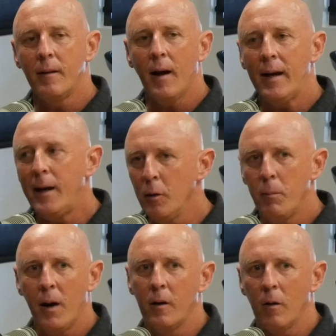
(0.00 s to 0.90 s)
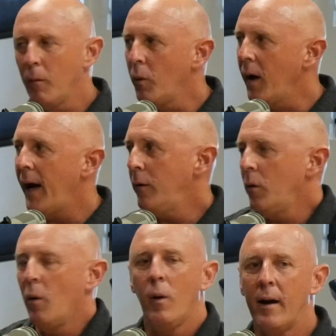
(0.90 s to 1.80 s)
I hear about it a lot. I
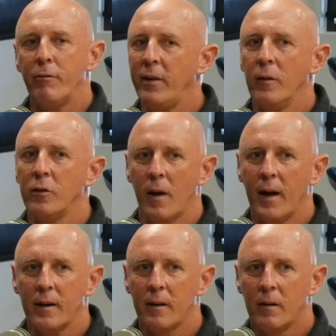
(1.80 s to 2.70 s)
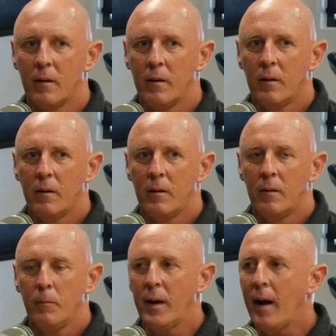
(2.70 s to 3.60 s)
don't know what that feels like.
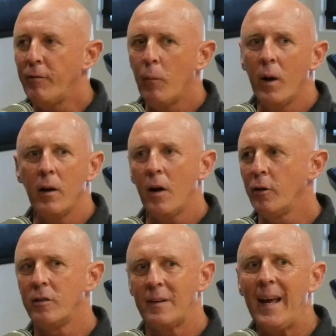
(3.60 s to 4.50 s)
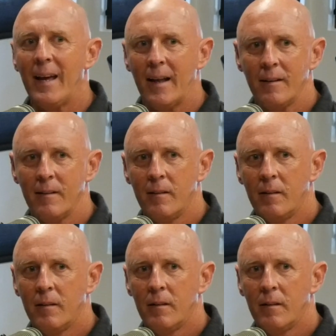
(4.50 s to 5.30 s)
But if I want to understand,